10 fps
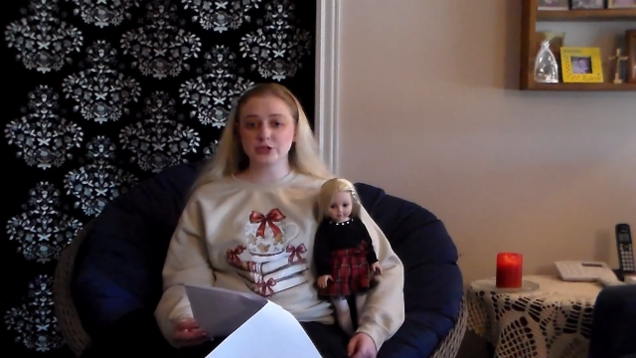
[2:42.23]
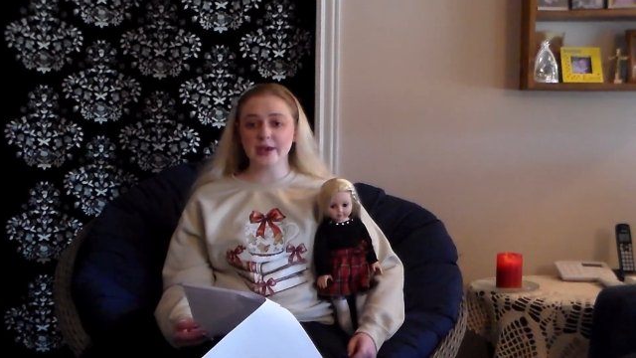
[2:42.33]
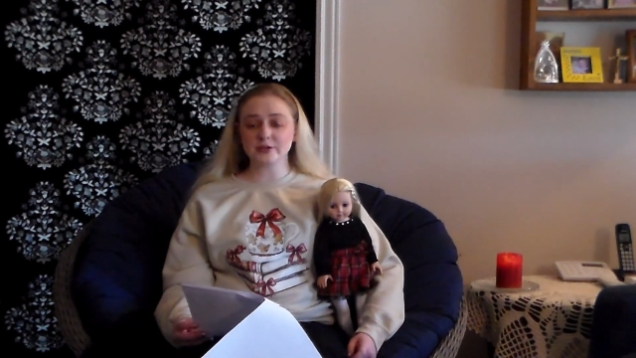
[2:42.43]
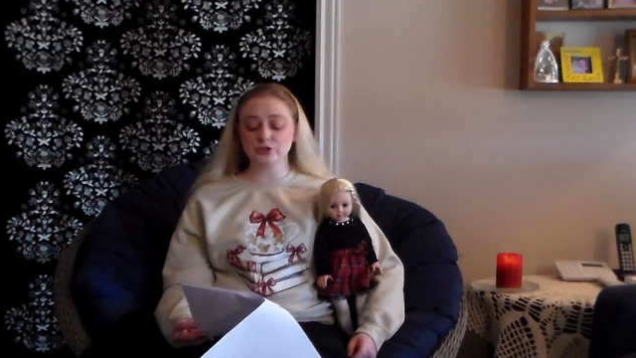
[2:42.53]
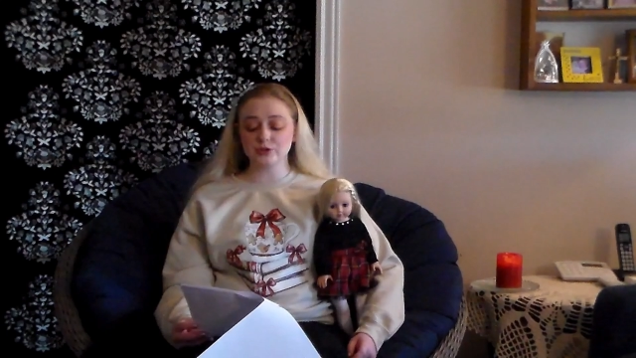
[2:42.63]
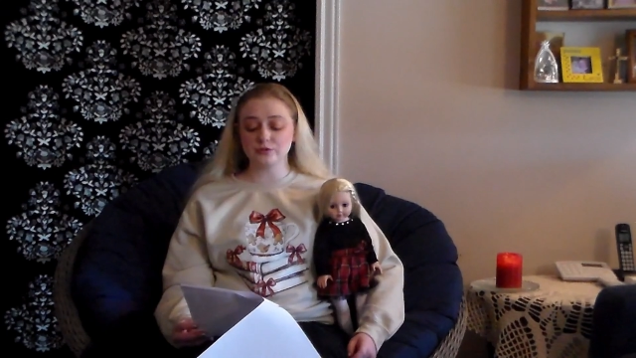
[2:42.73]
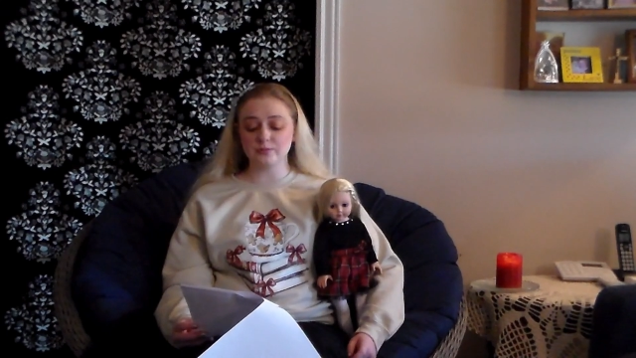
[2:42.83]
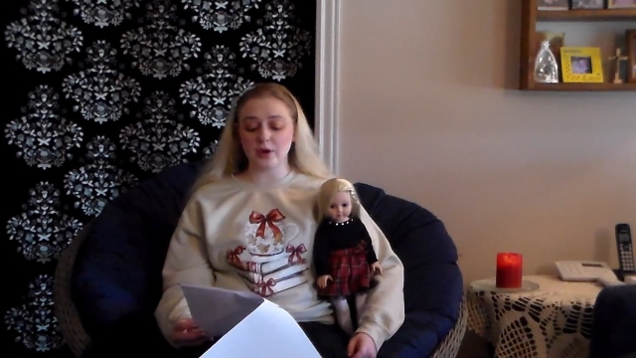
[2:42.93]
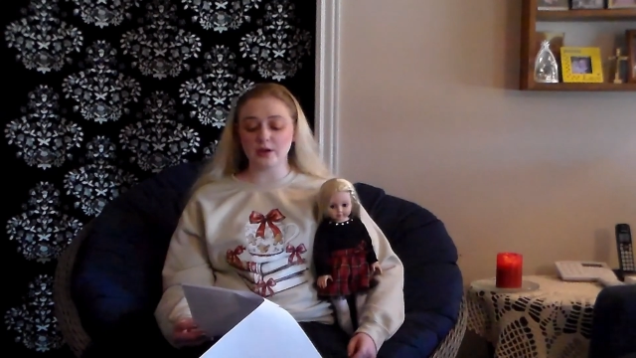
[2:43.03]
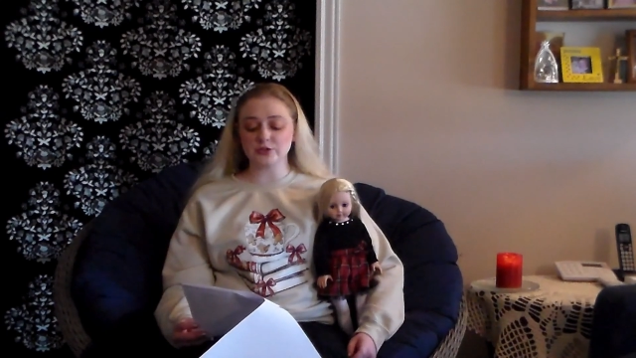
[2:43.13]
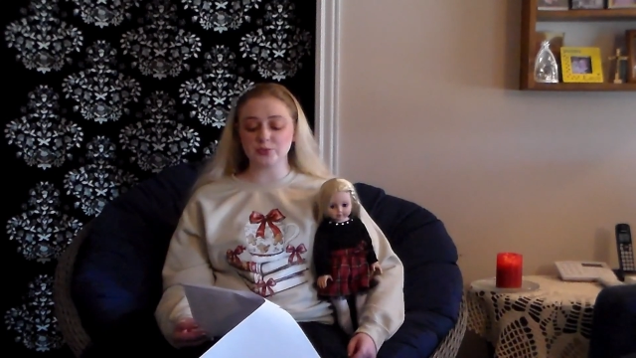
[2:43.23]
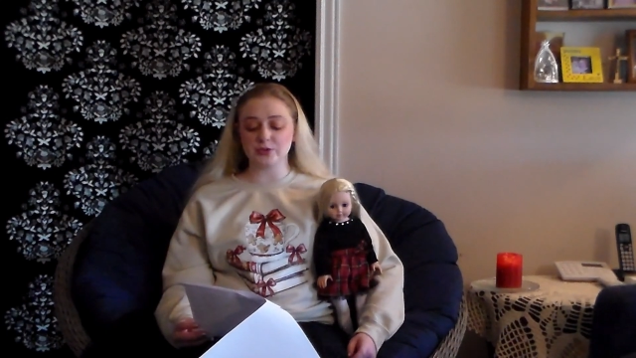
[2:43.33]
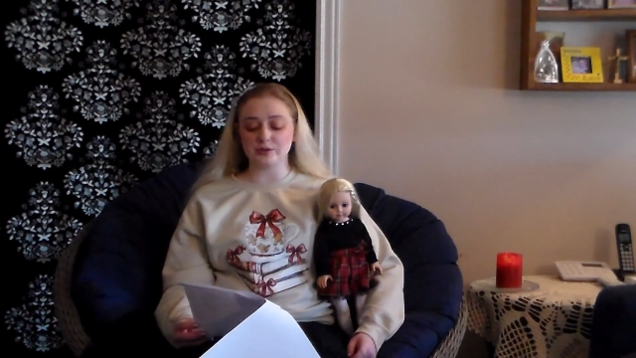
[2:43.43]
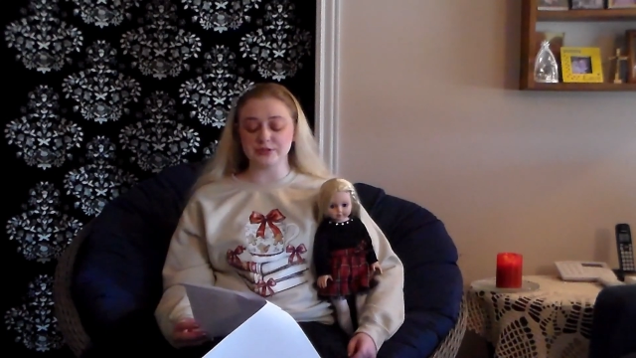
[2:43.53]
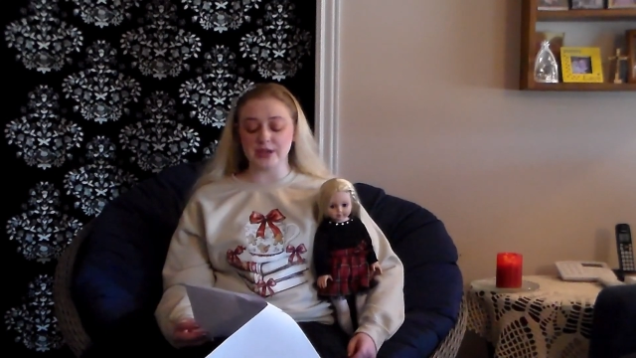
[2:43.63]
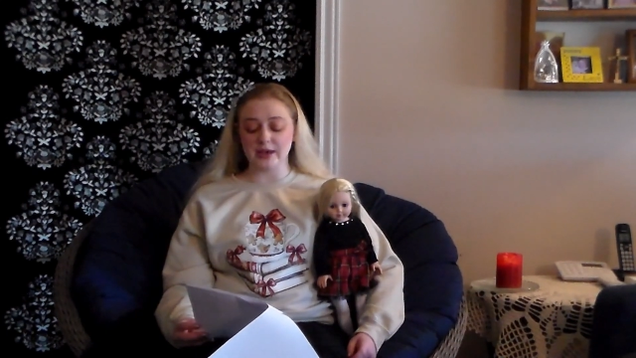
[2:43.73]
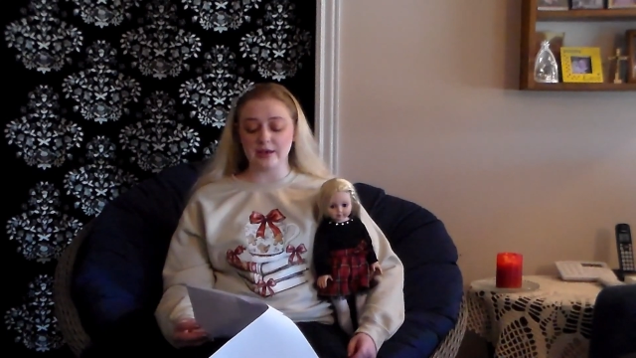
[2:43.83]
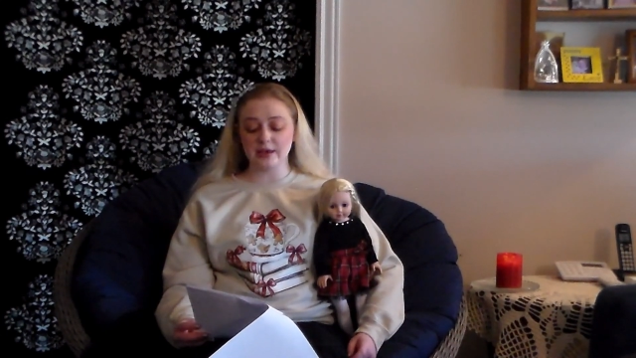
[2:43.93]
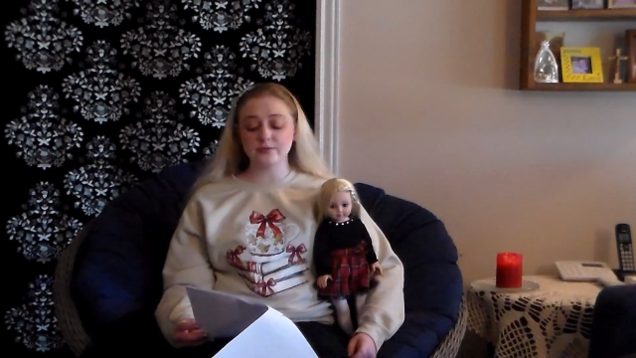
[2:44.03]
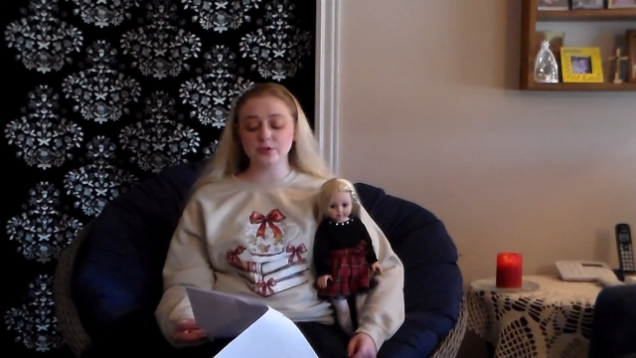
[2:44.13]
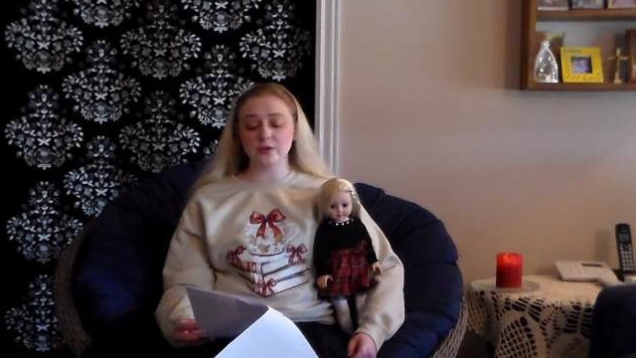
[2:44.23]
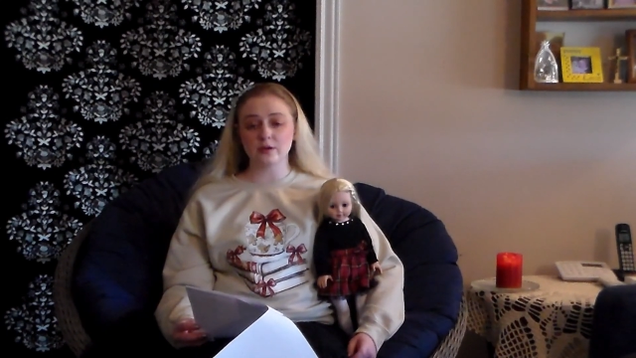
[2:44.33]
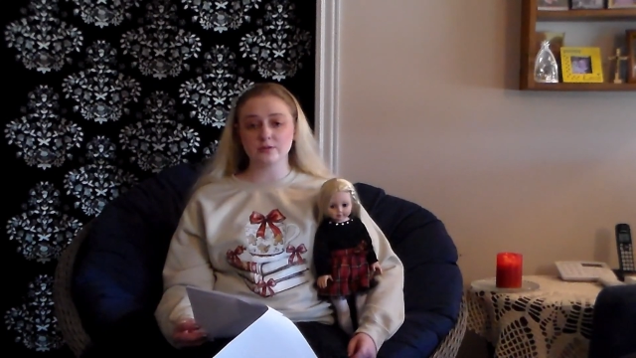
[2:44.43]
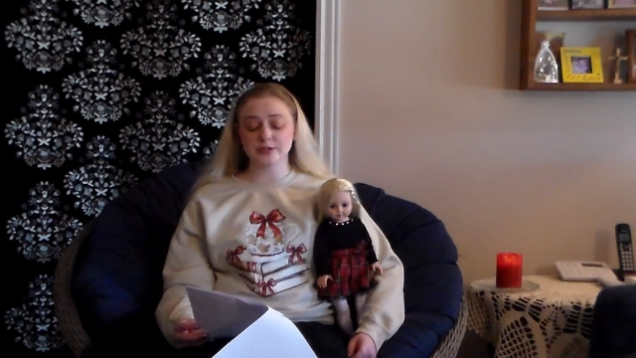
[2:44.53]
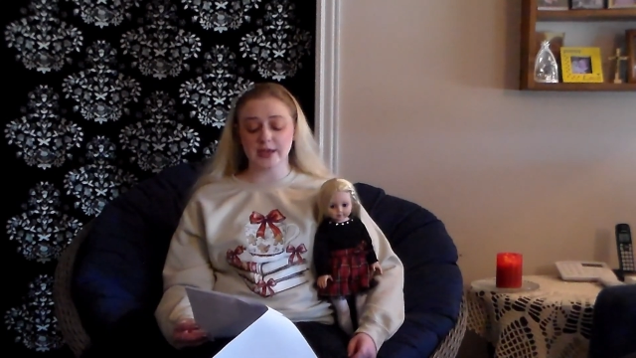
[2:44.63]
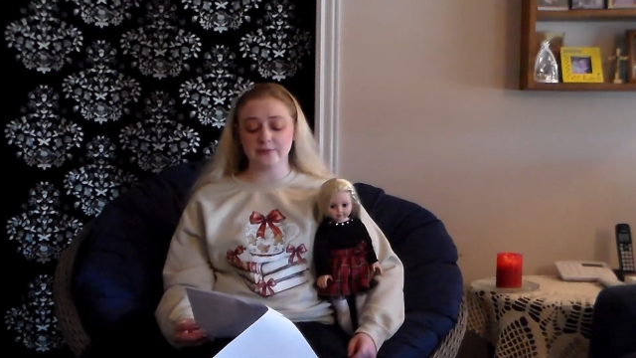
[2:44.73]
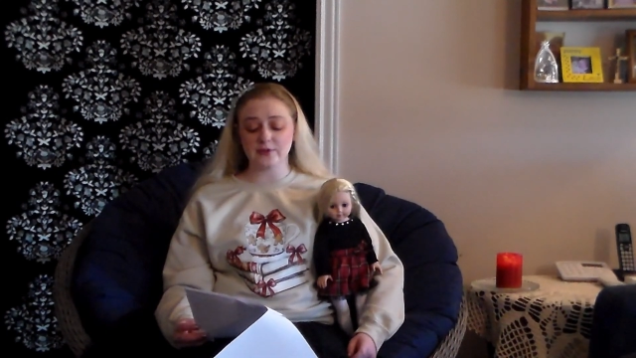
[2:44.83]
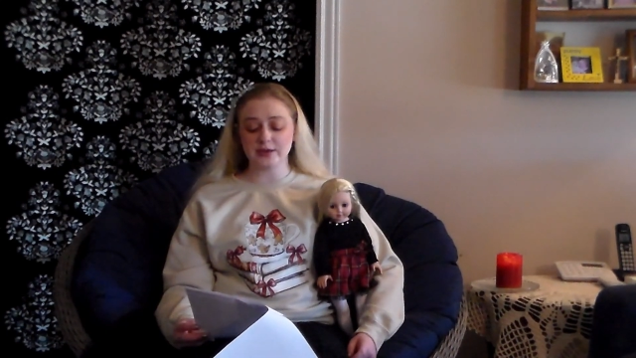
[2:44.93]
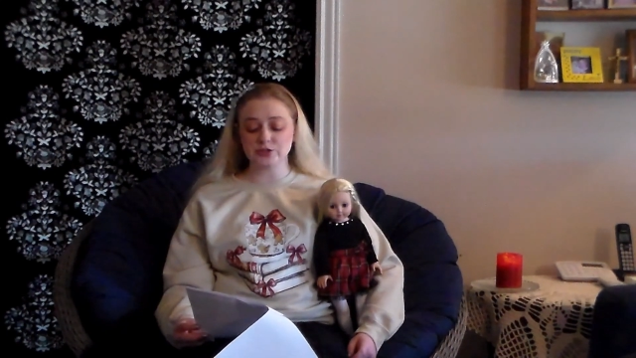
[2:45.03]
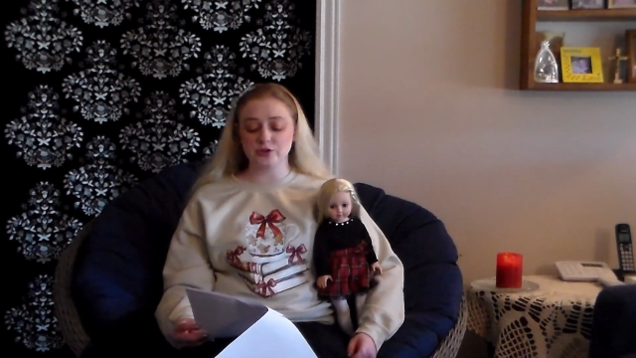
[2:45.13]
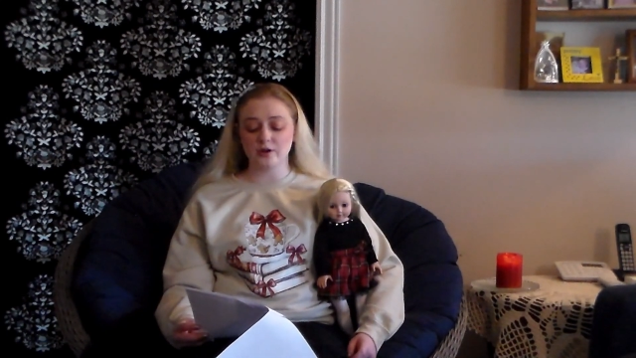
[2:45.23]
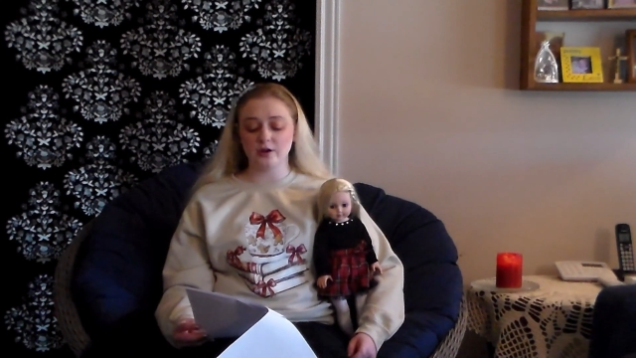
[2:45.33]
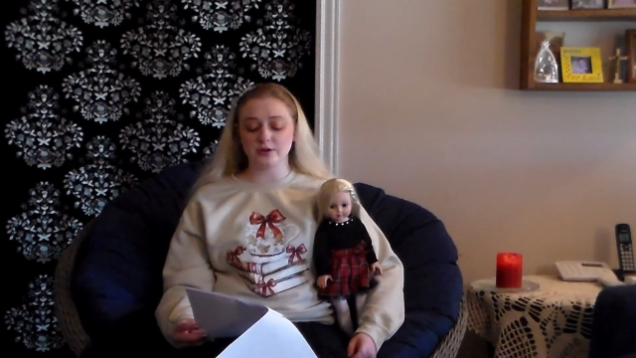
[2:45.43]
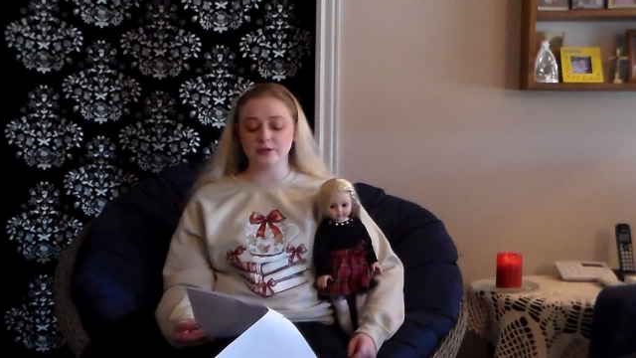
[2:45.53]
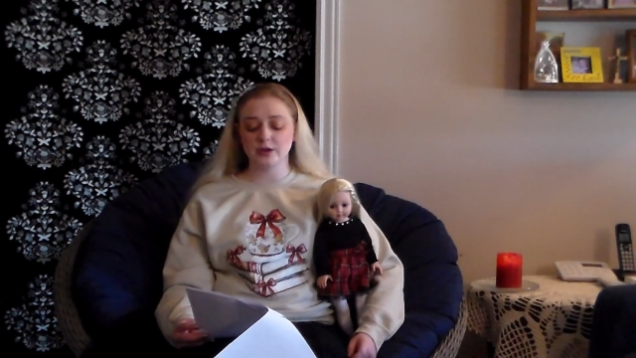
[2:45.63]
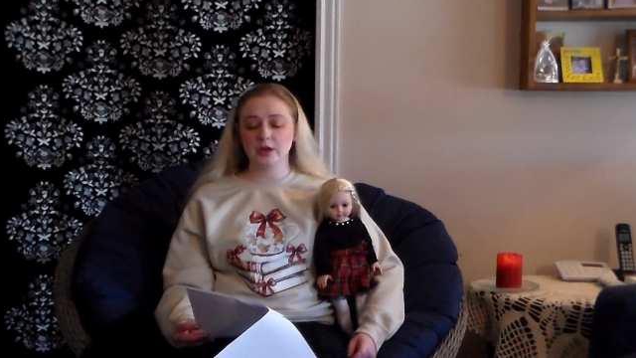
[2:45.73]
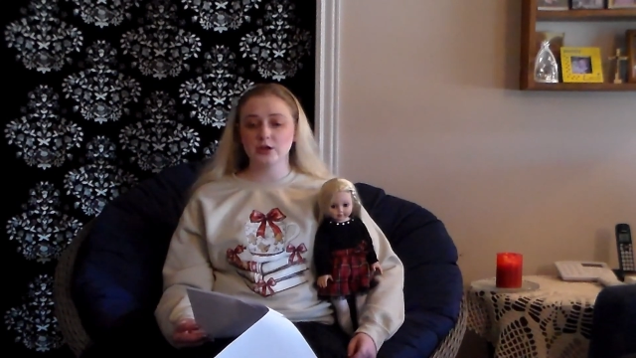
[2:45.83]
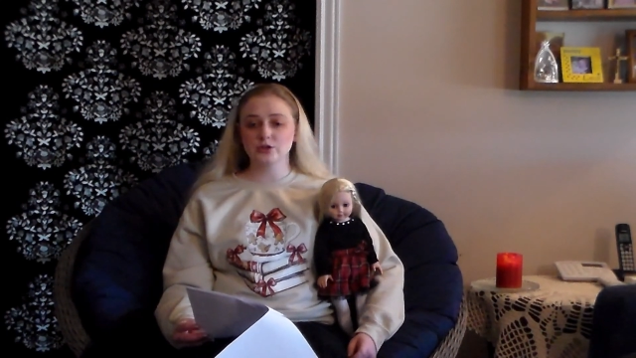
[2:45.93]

Jax soon bonds with Hosea, even though Hosea finds it hard